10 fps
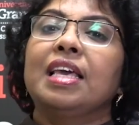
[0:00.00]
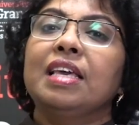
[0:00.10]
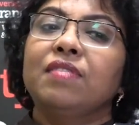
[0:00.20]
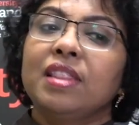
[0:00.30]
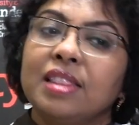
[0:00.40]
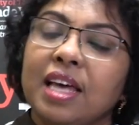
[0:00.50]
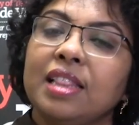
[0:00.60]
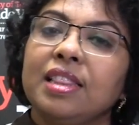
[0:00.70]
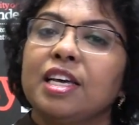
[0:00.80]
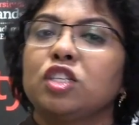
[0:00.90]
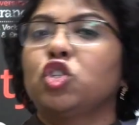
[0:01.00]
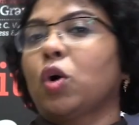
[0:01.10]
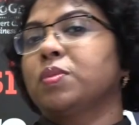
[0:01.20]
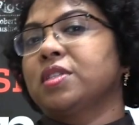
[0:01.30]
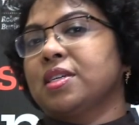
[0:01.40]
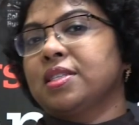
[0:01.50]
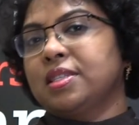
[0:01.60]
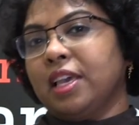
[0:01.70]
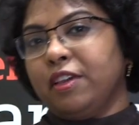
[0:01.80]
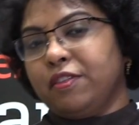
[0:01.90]
even then their jobs are
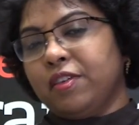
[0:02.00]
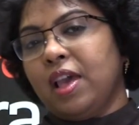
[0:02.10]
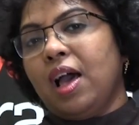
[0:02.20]
safe?